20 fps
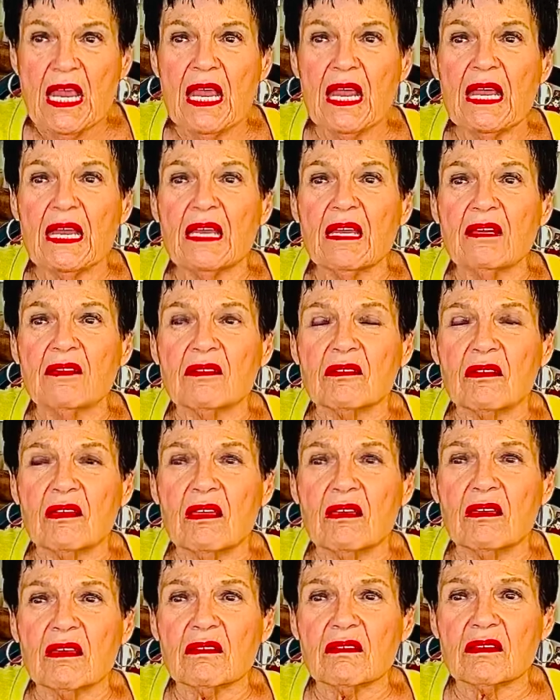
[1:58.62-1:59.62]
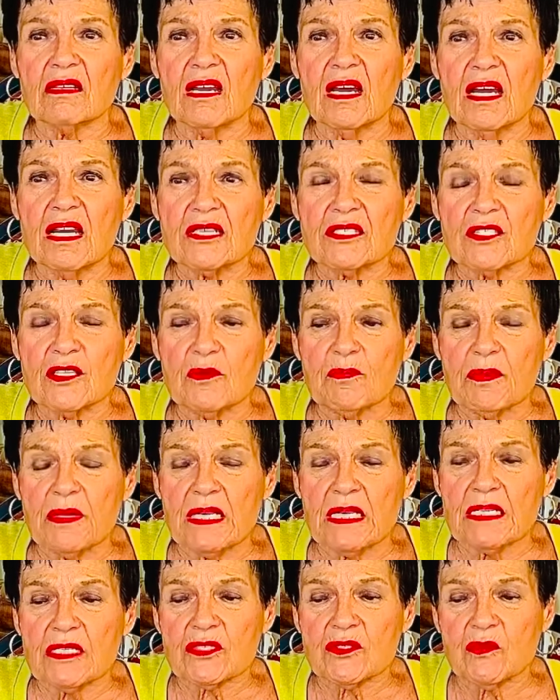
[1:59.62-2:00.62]
And gossip
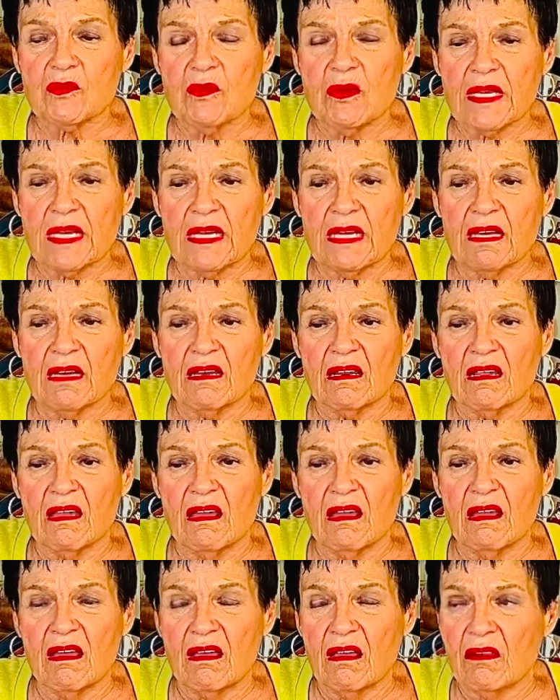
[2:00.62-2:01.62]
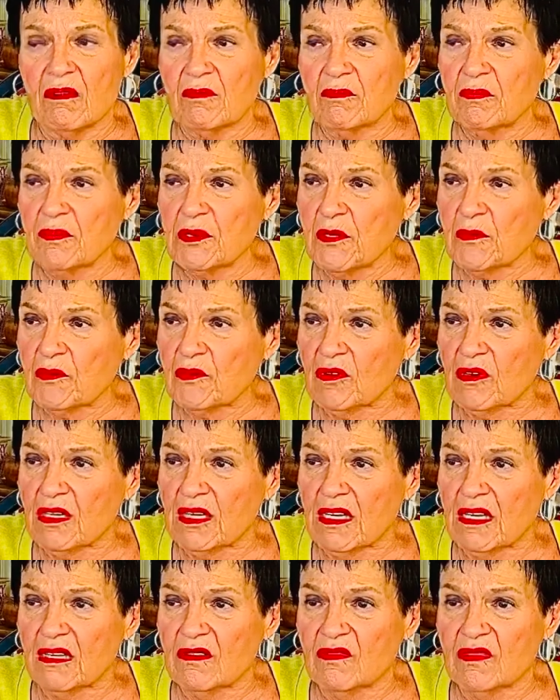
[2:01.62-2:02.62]
is when people
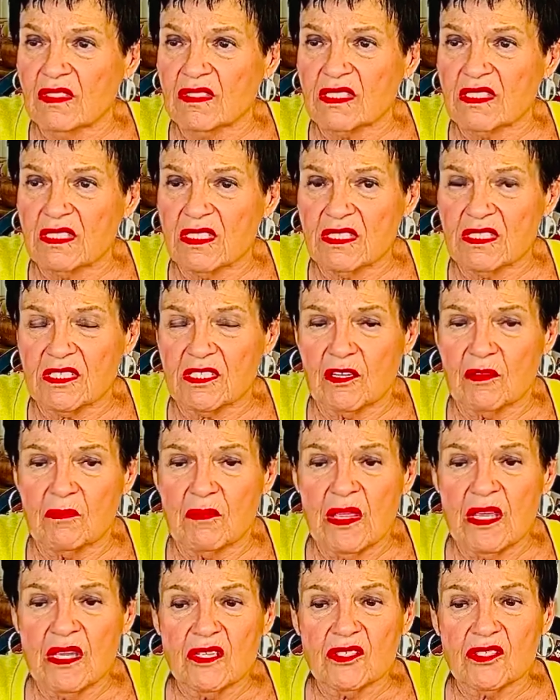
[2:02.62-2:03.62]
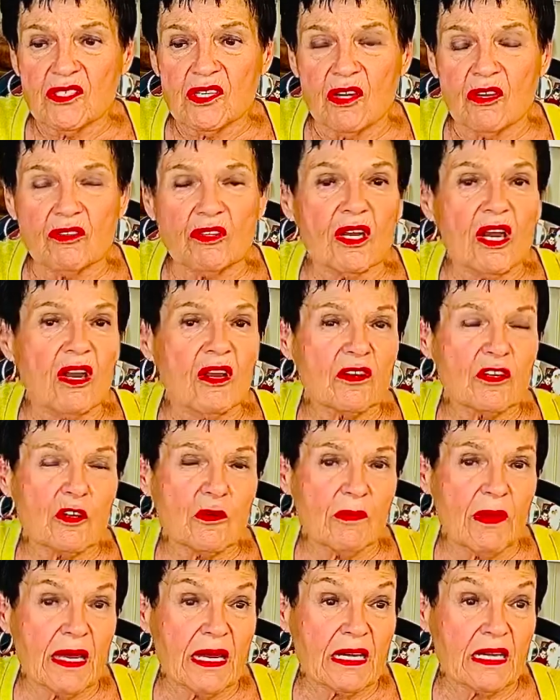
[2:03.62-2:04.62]
in the system start talking
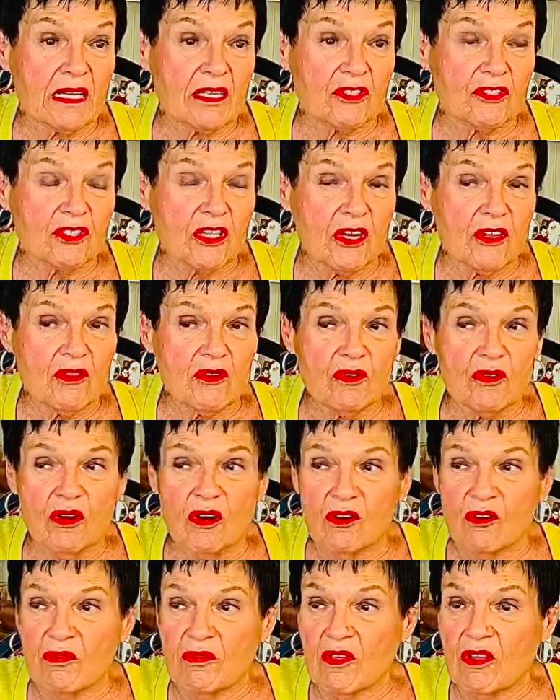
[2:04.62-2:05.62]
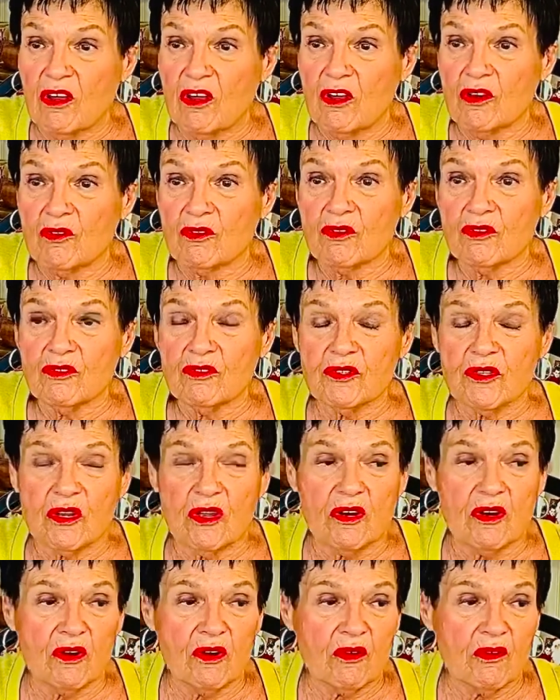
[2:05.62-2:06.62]
about each other or the owners
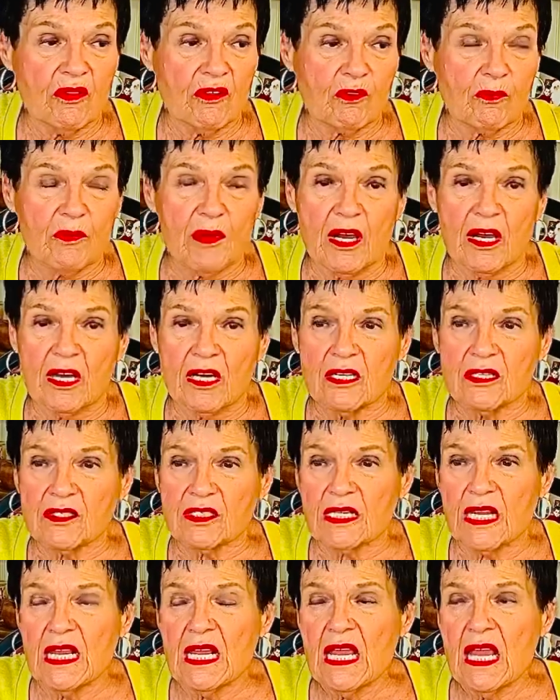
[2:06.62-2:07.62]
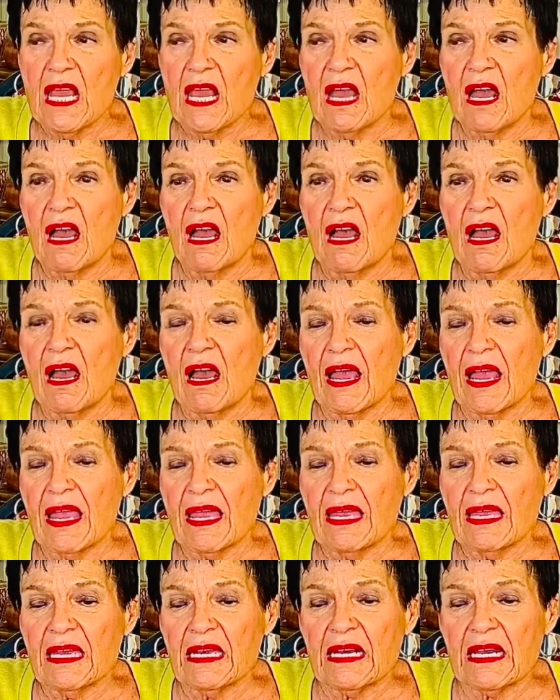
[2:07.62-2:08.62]
or their boss,
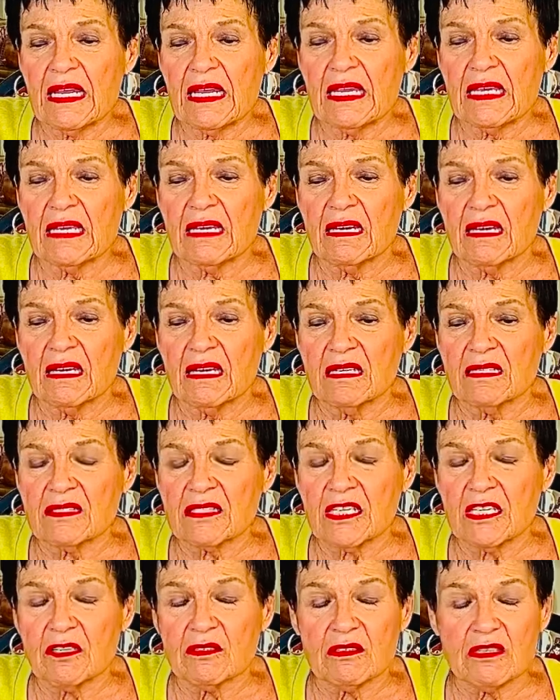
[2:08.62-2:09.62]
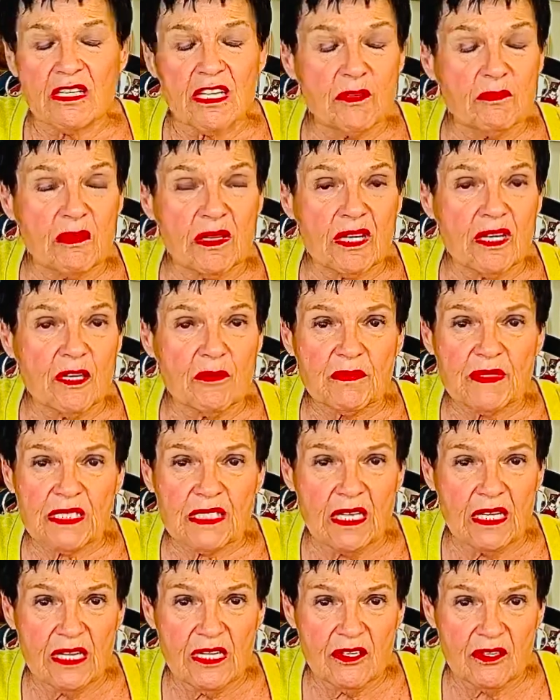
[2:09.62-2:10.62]
and it can become
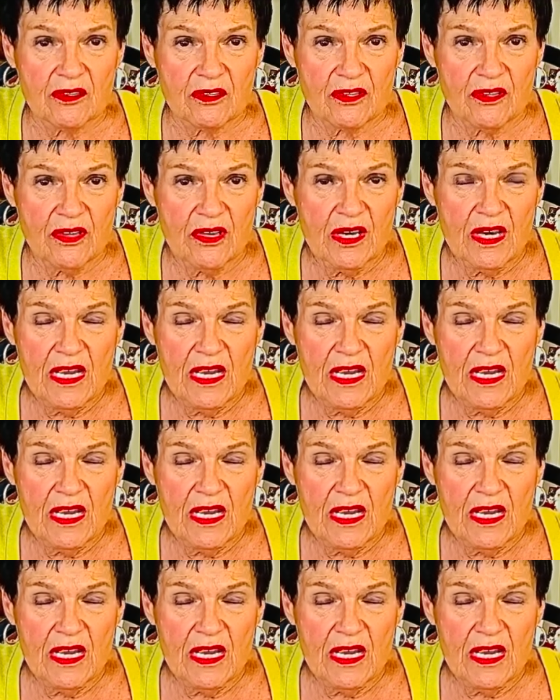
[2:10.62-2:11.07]
slander.